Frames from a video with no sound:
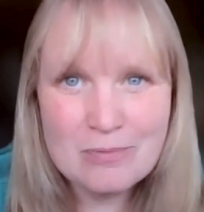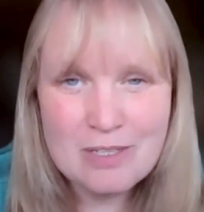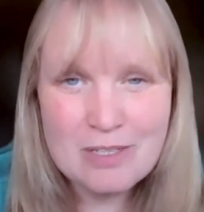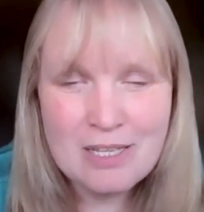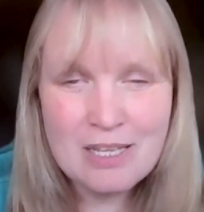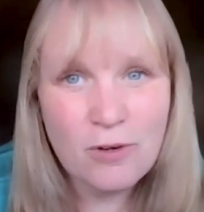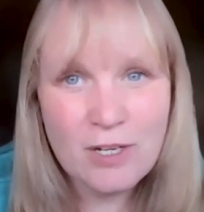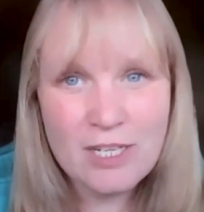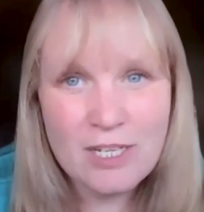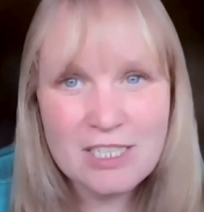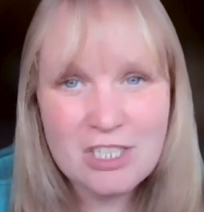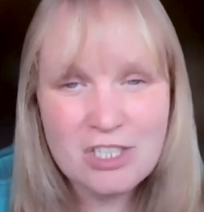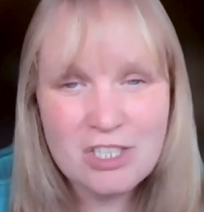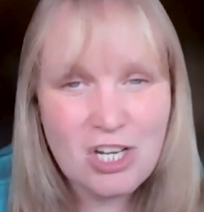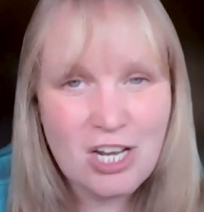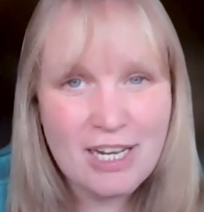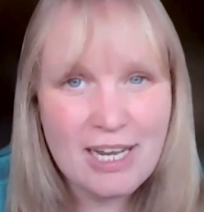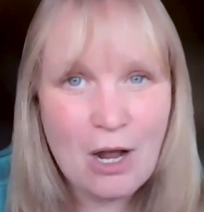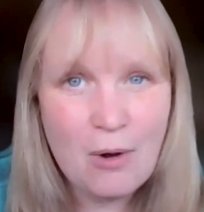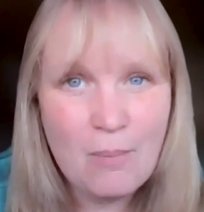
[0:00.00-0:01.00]
Don't forget to
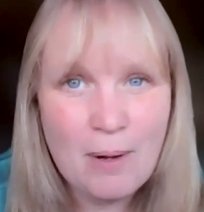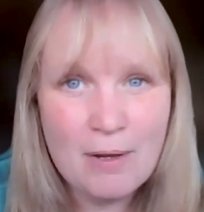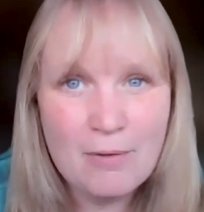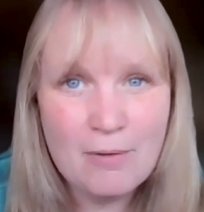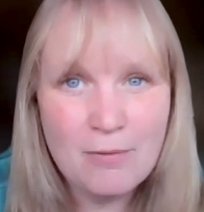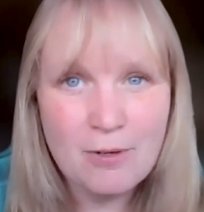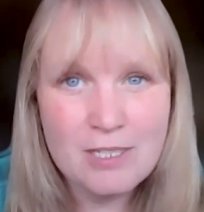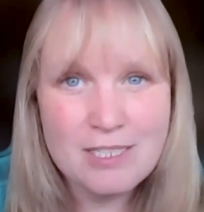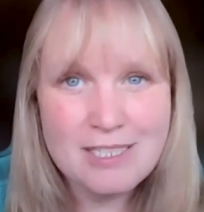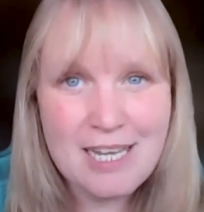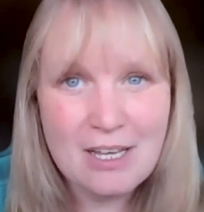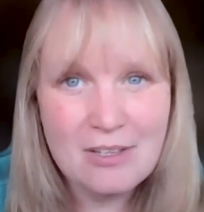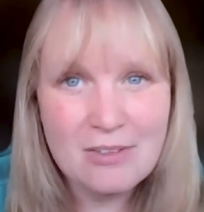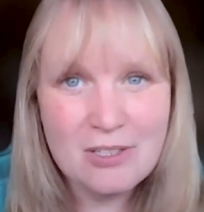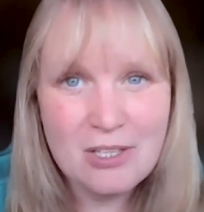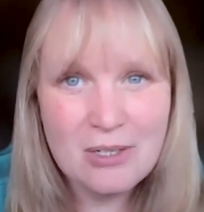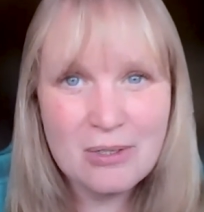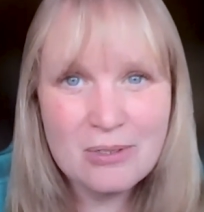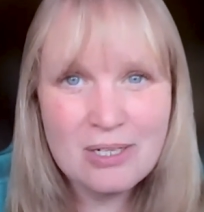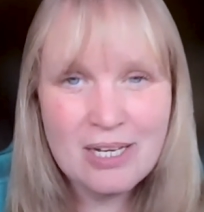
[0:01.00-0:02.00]
check out my free
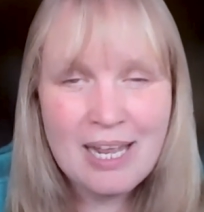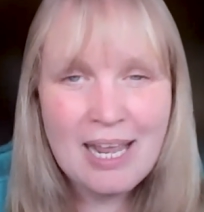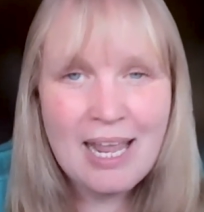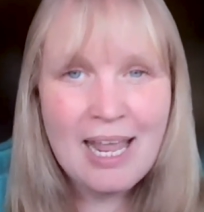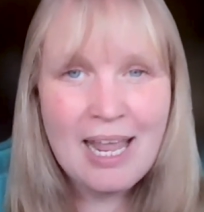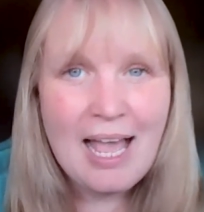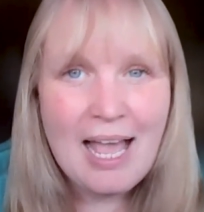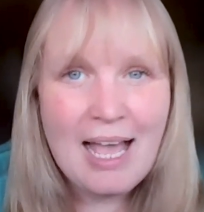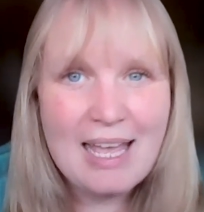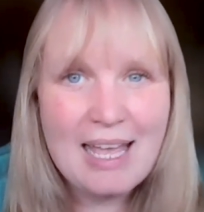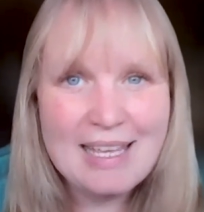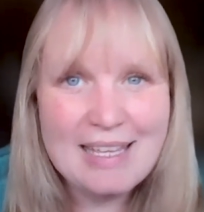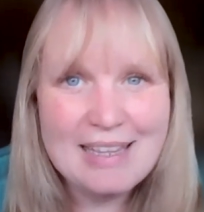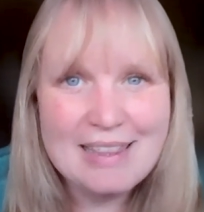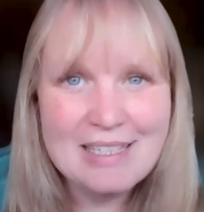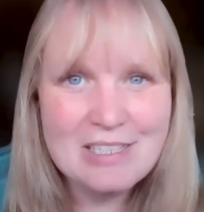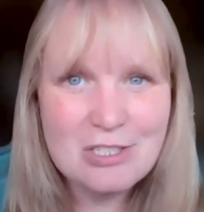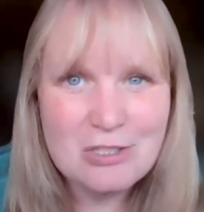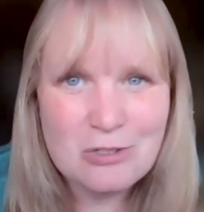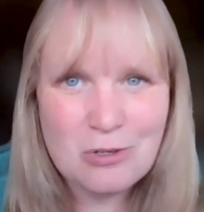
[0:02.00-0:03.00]
download in the